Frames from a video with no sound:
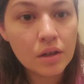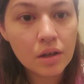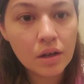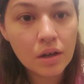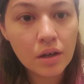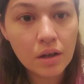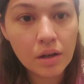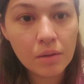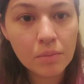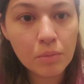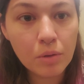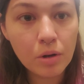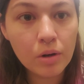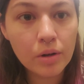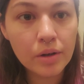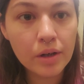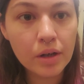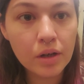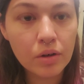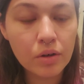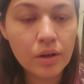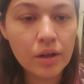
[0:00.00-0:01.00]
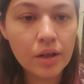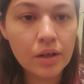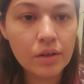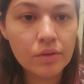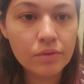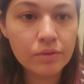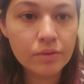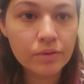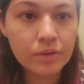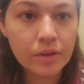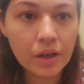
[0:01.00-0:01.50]
uh, mourn and
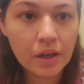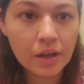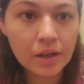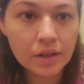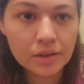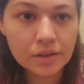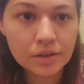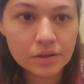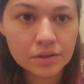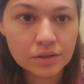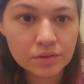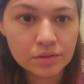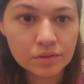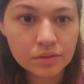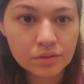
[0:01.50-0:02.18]
grieve and